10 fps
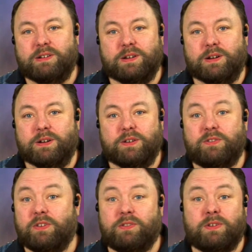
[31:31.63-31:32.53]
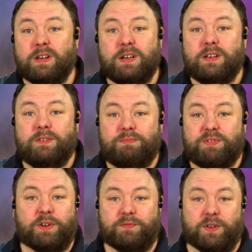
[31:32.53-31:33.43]
You know, it's just
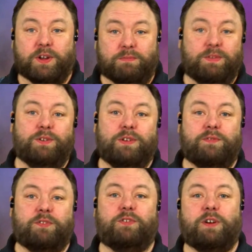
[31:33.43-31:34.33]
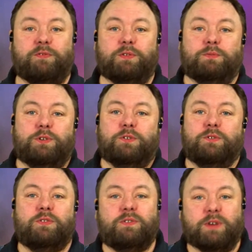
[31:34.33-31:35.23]
stuff that you'd have to travel the
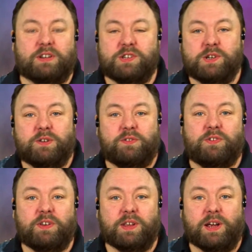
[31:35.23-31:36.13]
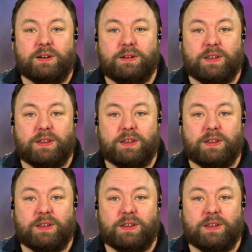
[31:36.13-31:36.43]
world to actually go and see that